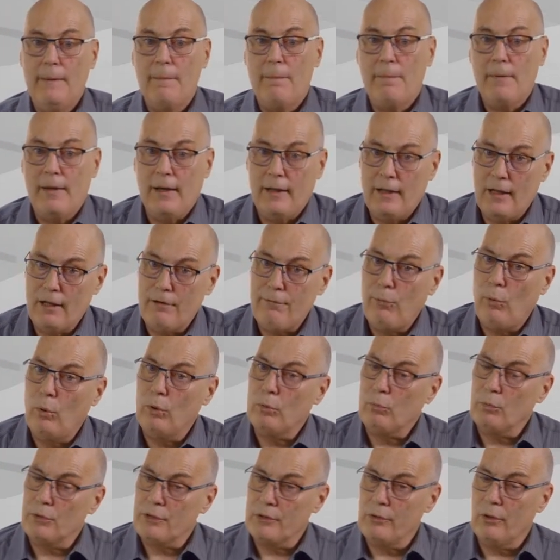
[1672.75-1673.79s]
and that
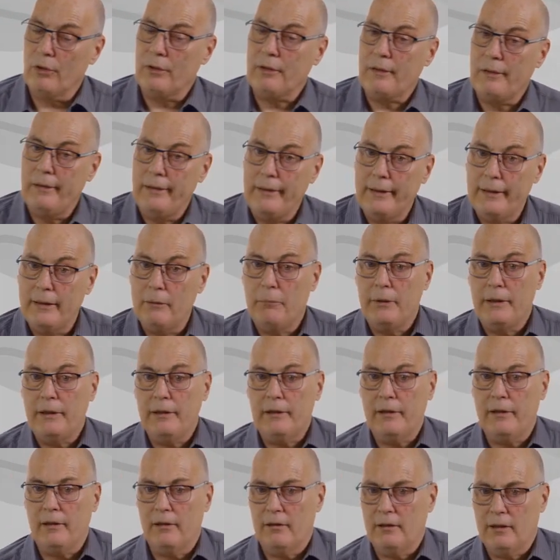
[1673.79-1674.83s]
fault was not cleared
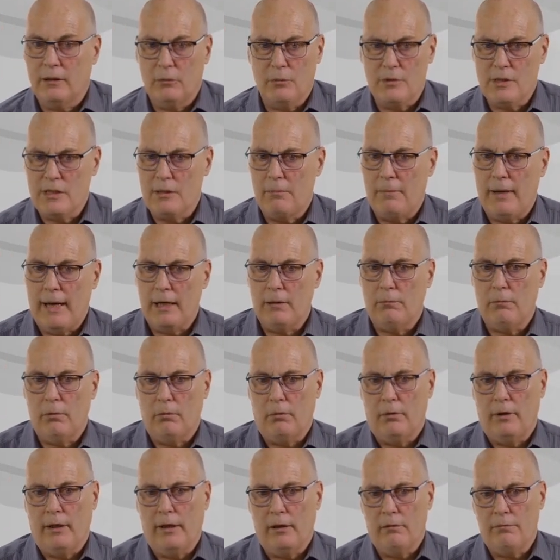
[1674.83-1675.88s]
immediately. I think it was some animal
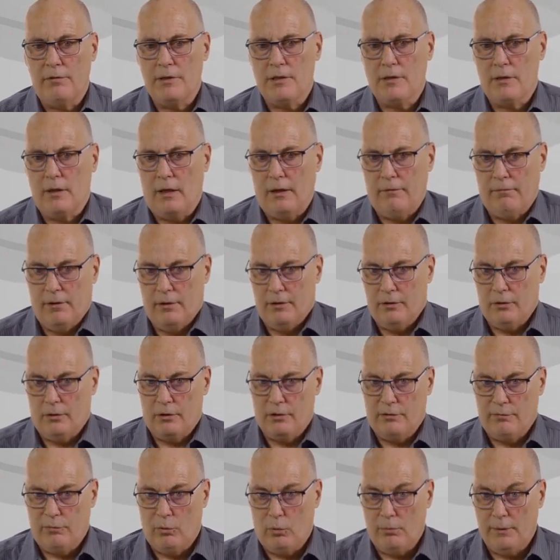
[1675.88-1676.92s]
on the LV side of the
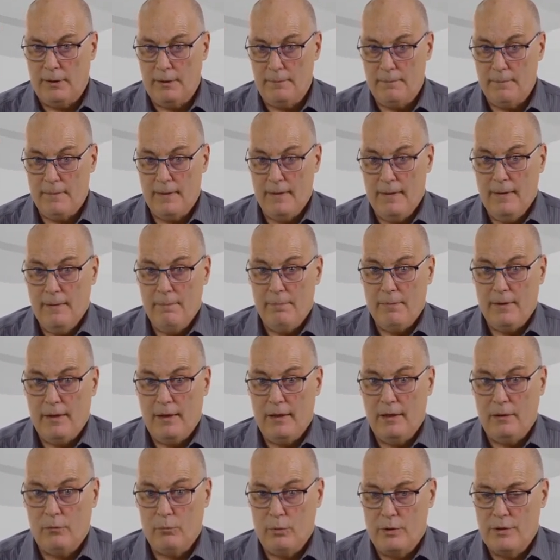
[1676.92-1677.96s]
transformer,
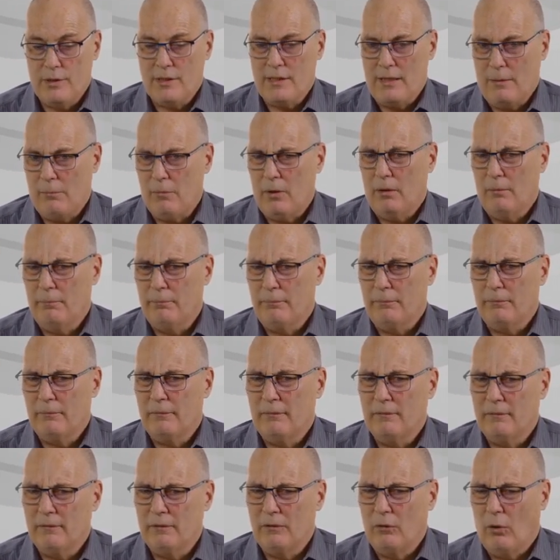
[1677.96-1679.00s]
and it was somehow
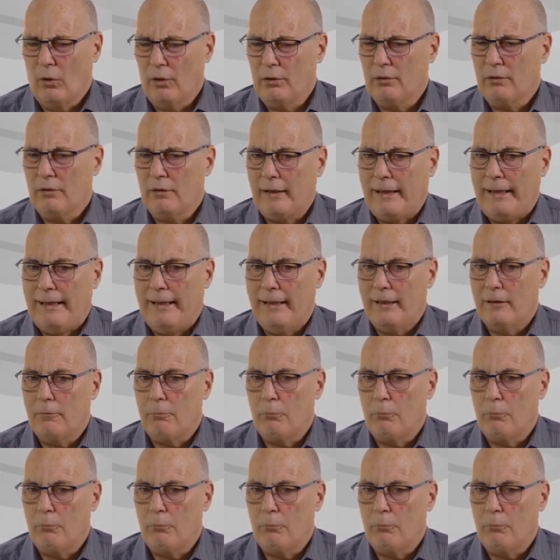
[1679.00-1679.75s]
not cleared